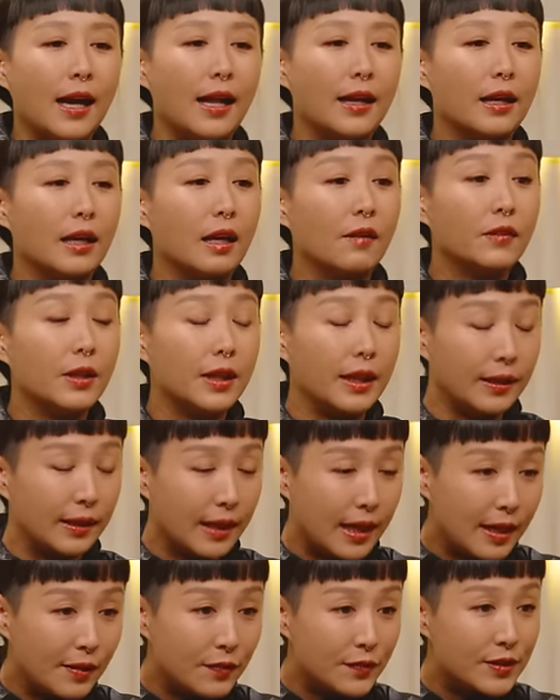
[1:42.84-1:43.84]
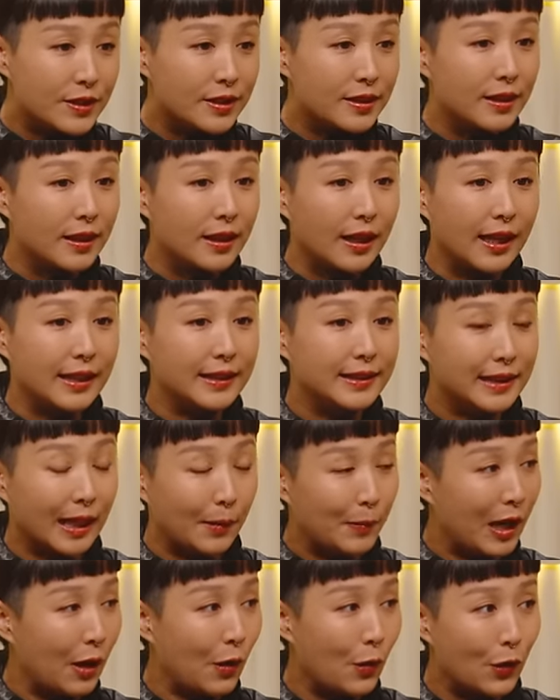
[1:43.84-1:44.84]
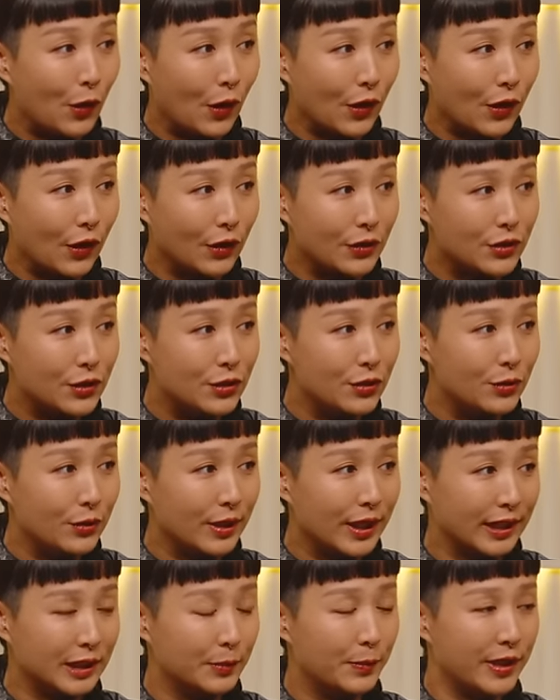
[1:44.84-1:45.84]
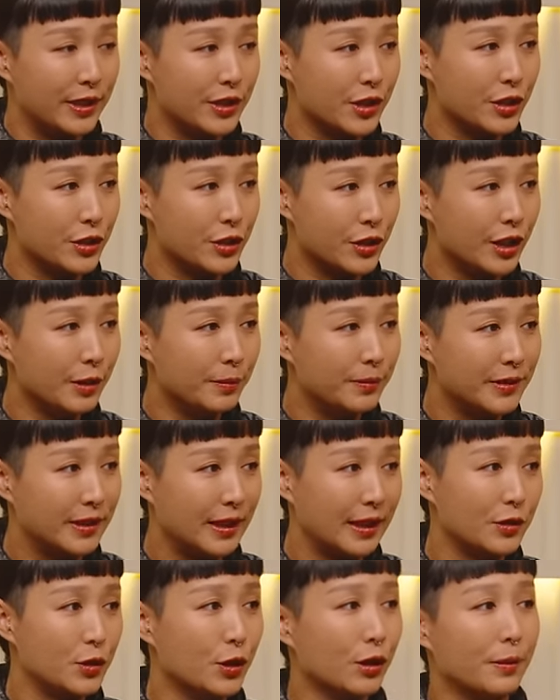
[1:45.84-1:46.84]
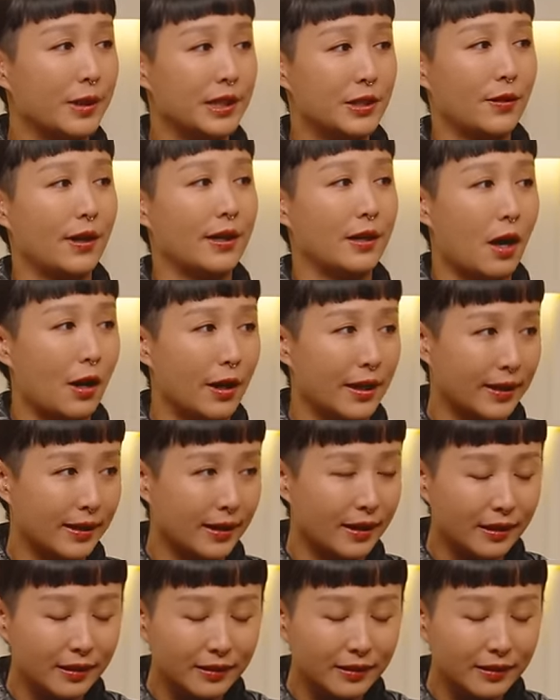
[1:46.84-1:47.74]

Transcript: And then after they left, I somehow got onto an expedition ship that took me to Antarctica.